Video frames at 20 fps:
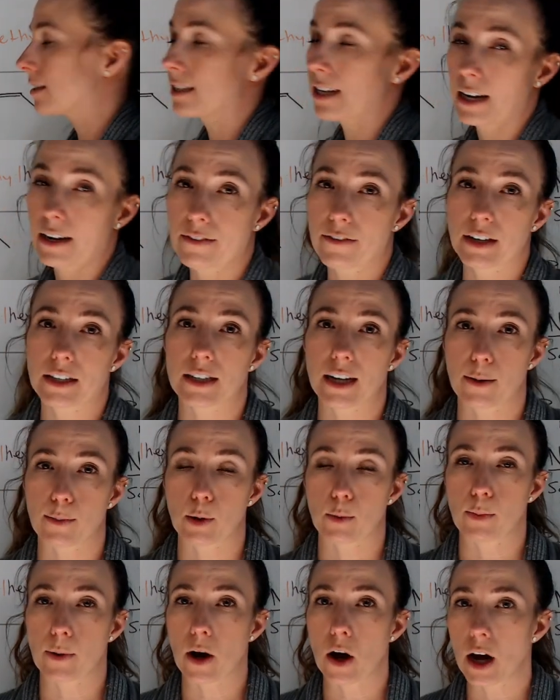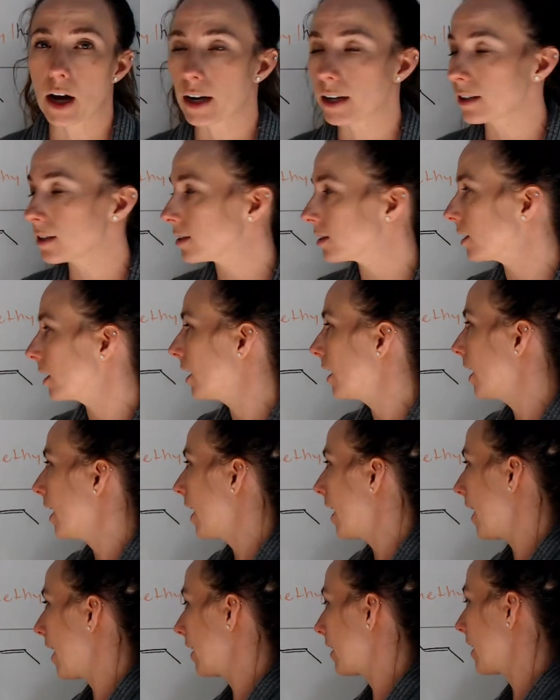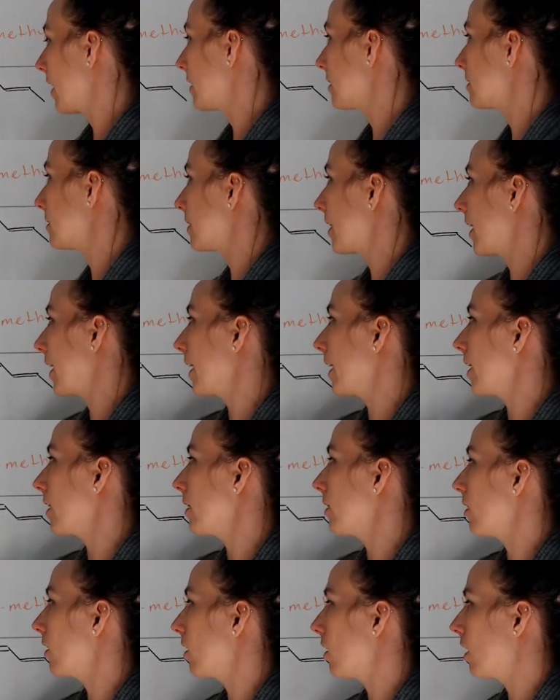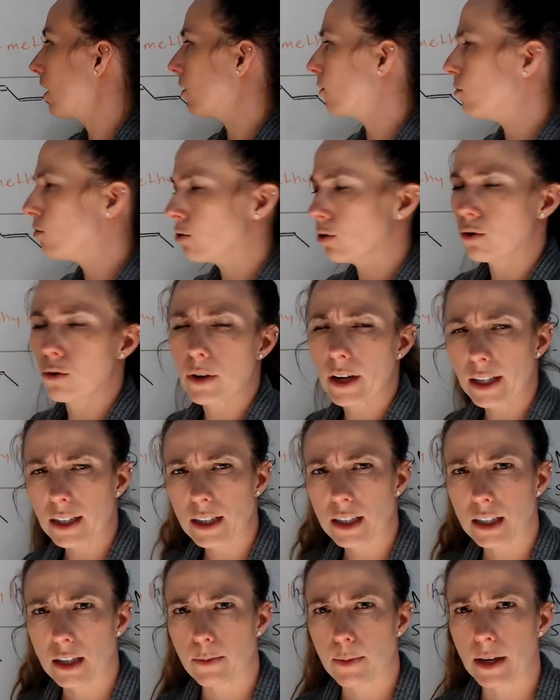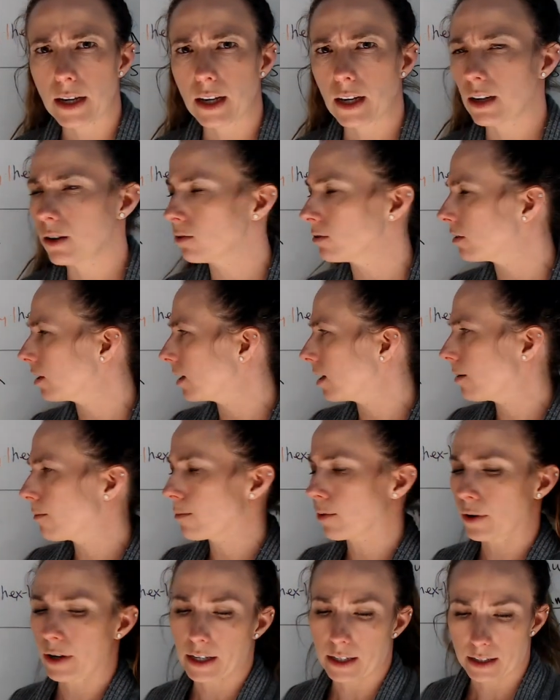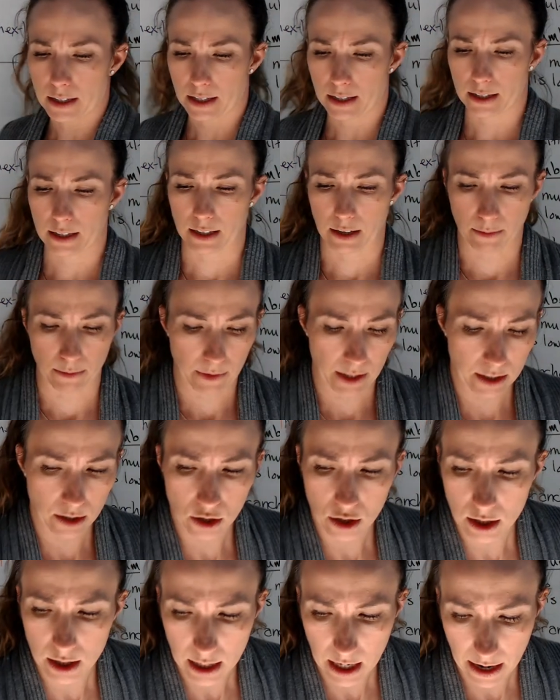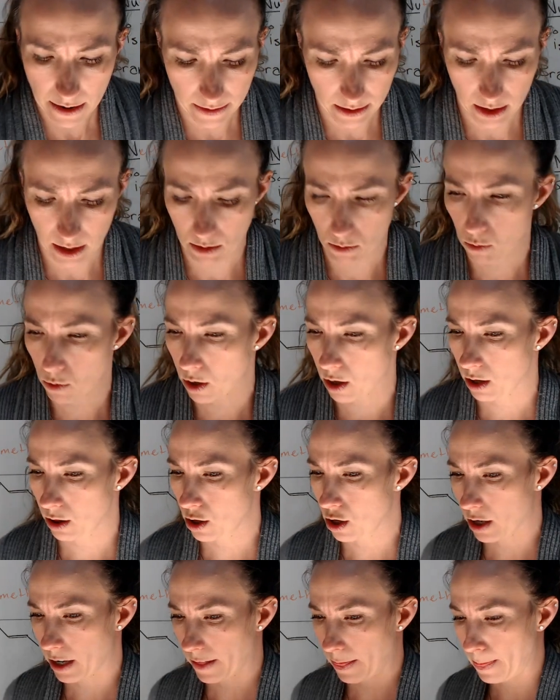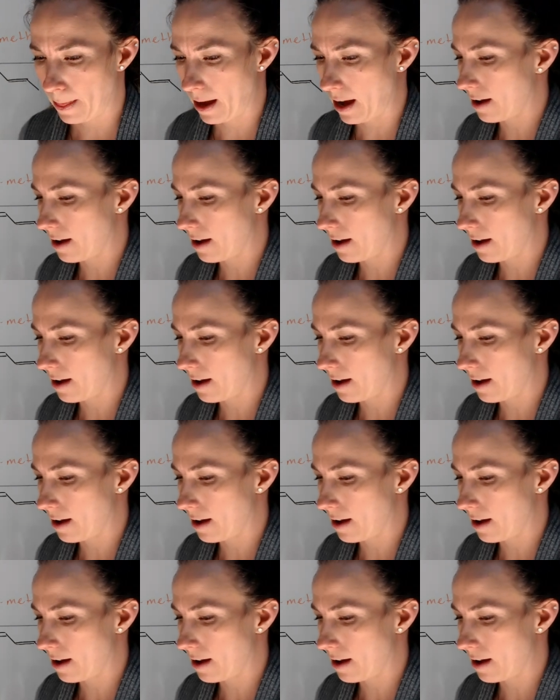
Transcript: of a double bond. And I say, who gets to be the numbering system? Let's just have a little look at that